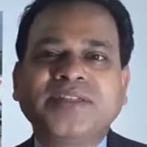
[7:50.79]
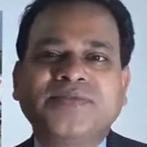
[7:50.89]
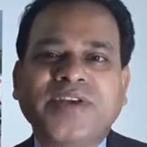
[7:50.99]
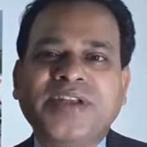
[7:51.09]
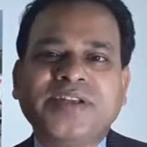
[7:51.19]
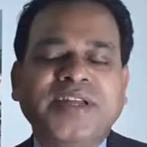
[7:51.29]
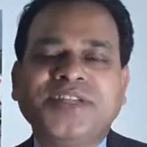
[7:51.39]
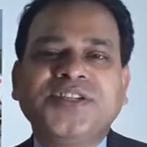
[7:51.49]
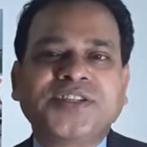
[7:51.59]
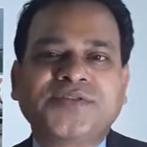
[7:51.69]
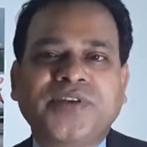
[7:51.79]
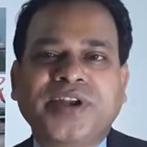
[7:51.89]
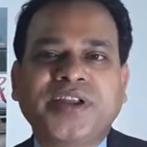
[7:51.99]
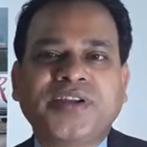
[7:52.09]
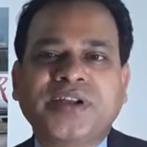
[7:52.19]
is very dangerous for
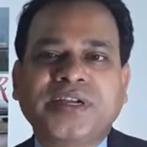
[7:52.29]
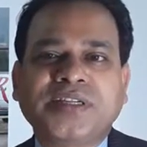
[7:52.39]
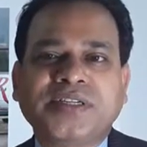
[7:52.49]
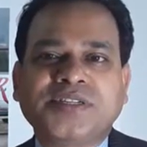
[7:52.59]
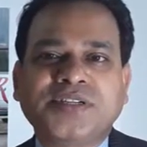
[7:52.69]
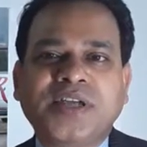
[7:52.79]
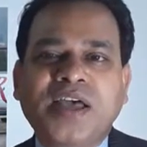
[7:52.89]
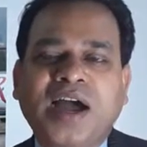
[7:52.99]
any organization.